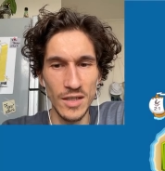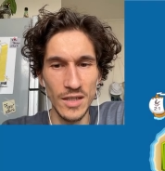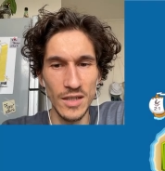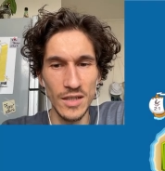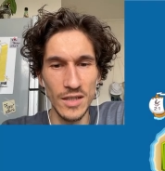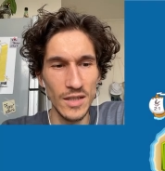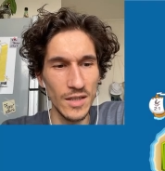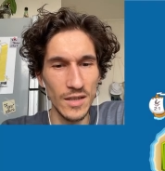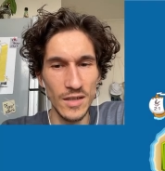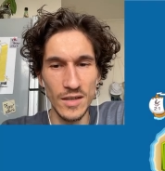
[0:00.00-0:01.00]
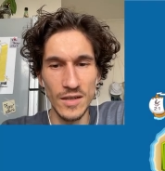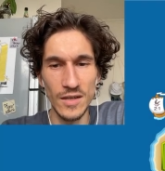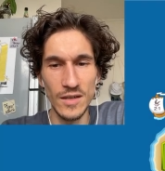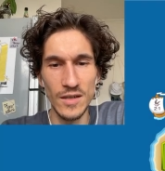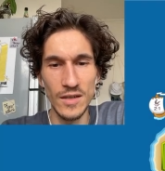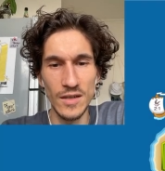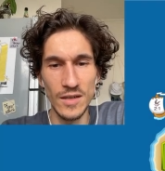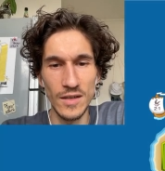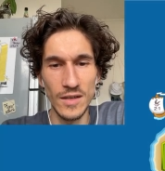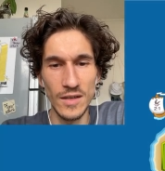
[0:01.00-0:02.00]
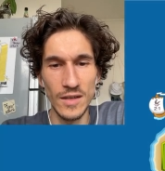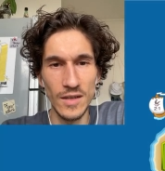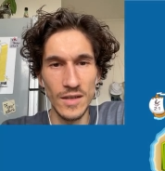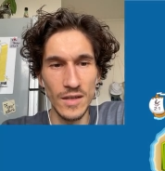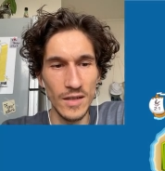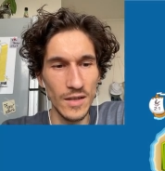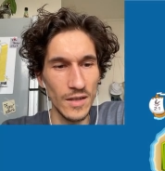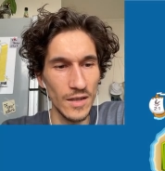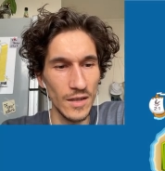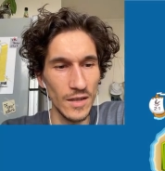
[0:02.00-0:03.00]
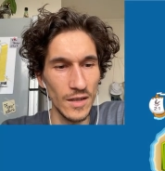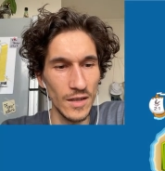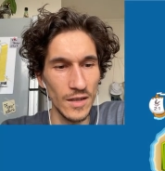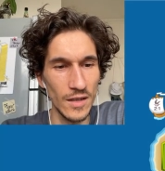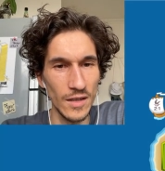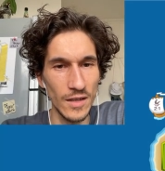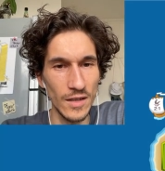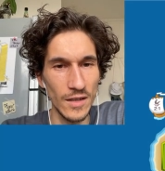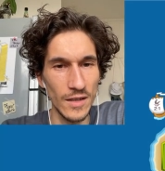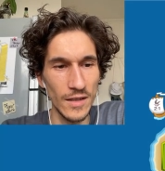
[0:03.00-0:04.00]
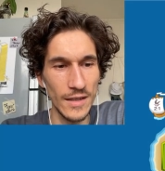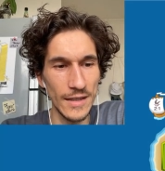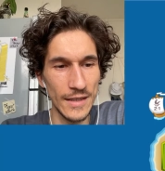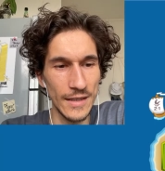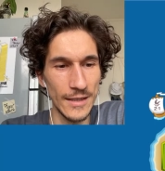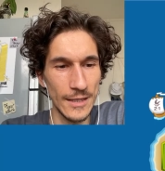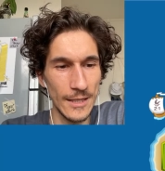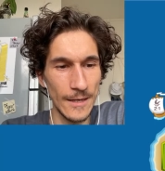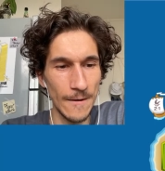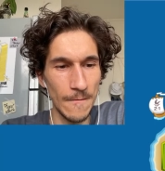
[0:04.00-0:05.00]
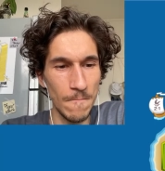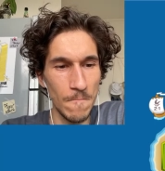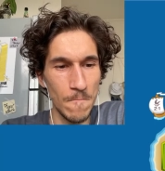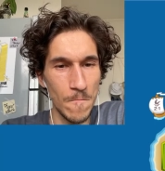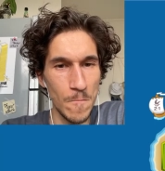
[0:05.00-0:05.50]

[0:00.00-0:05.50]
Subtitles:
No one is speaking in this clip.